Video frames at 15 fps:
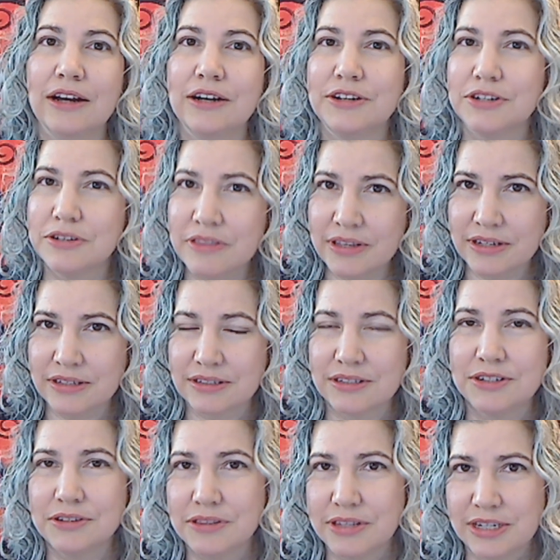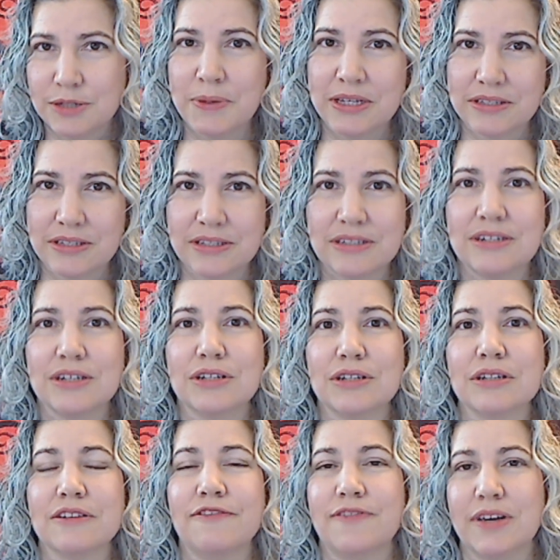do these pieces
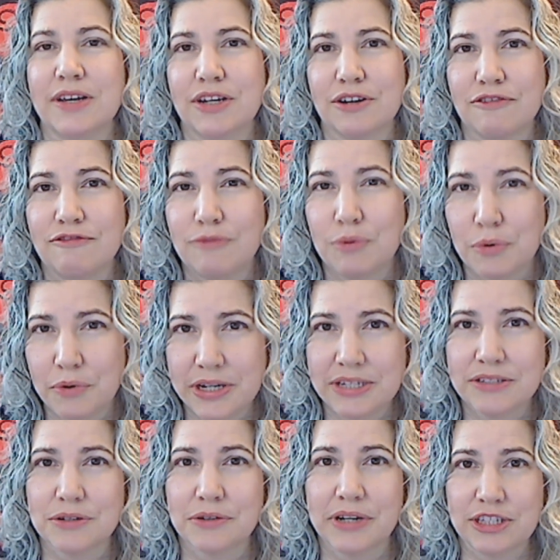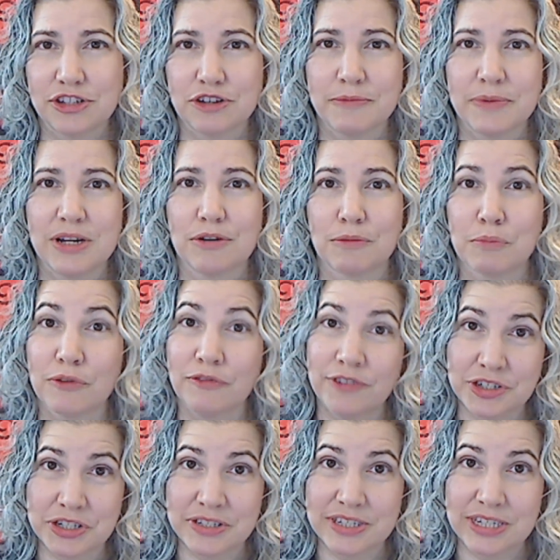still fit your voice or instrument or
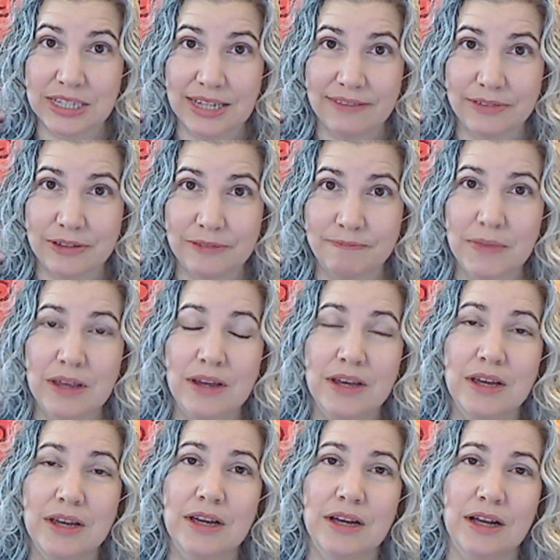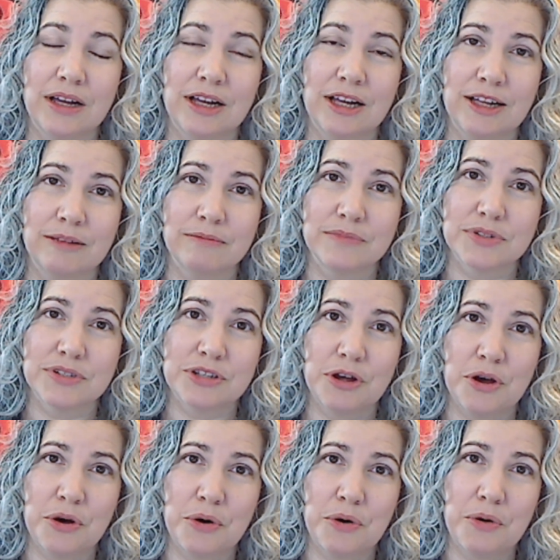proficiency level?
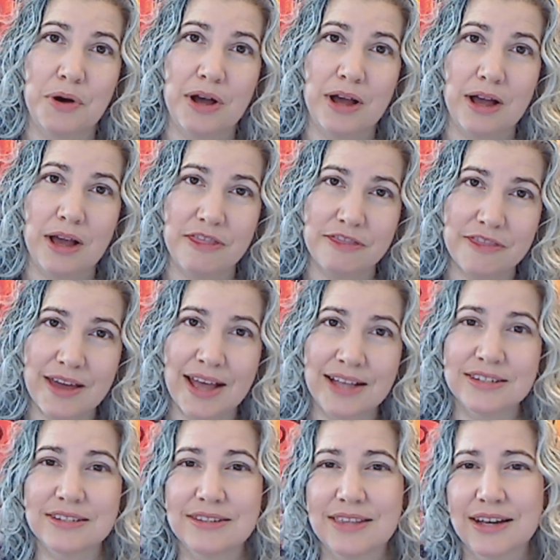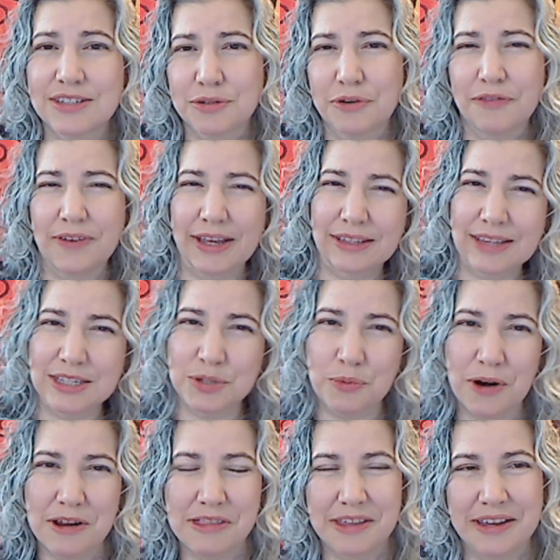So that's sort of like, that's
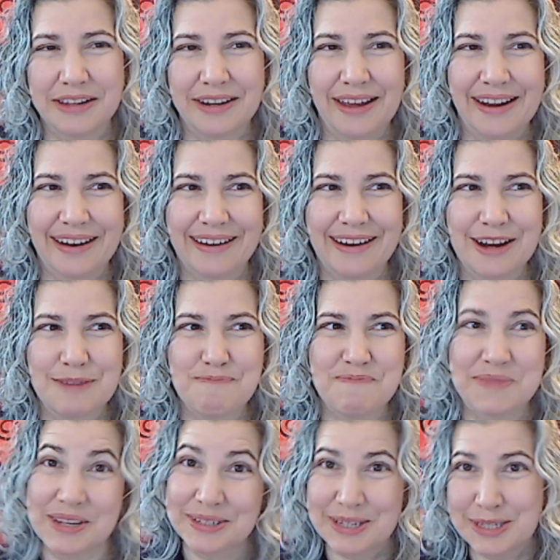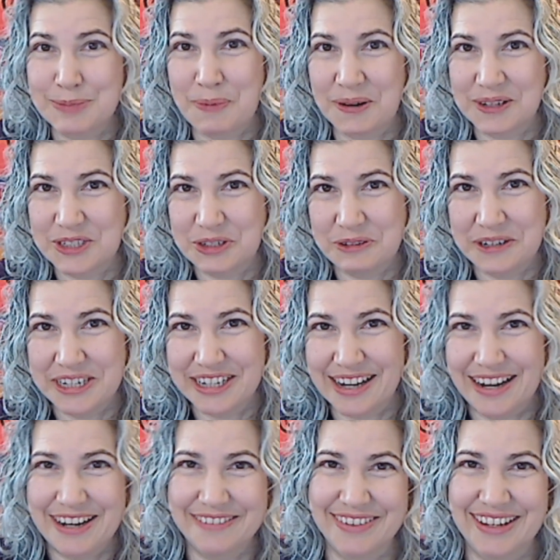where the like, does it spark joy
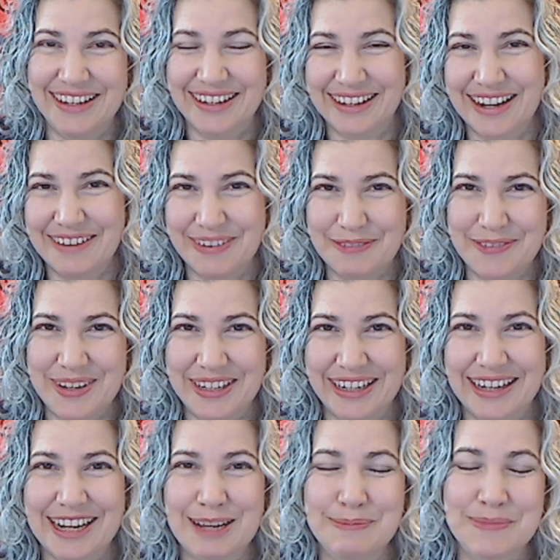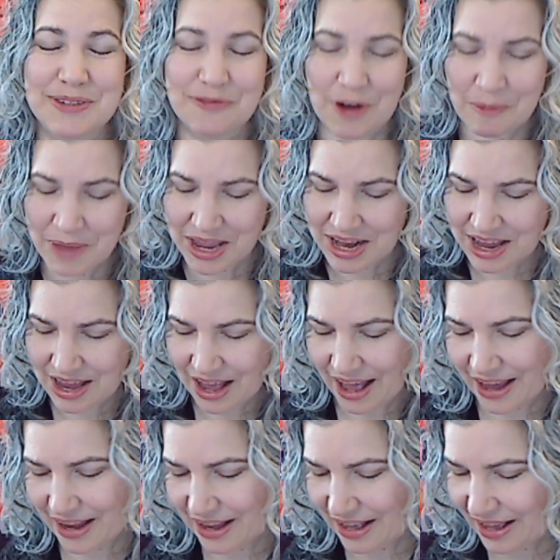kind of a feeling comes from it.
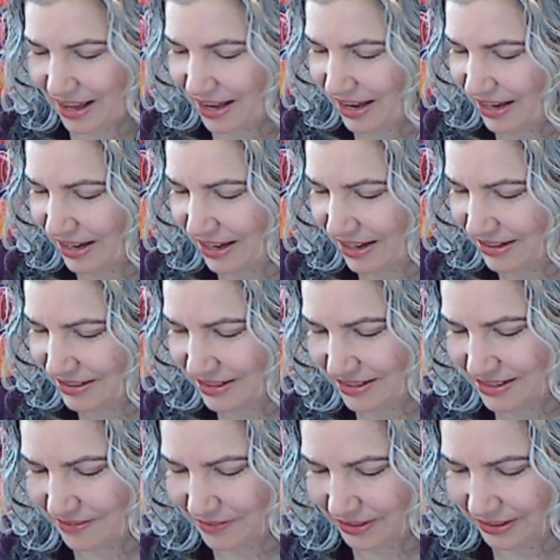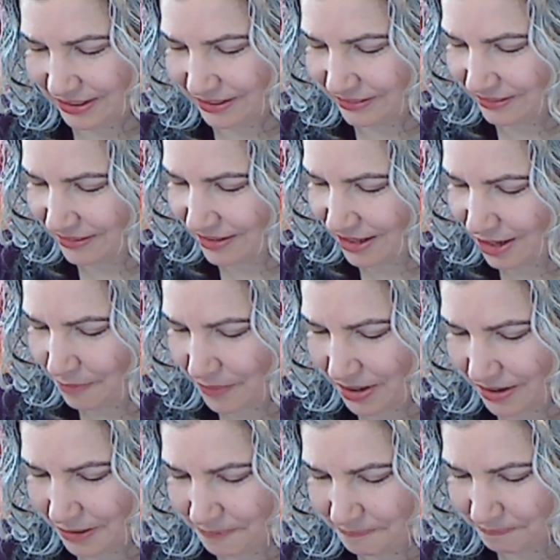I definitely am a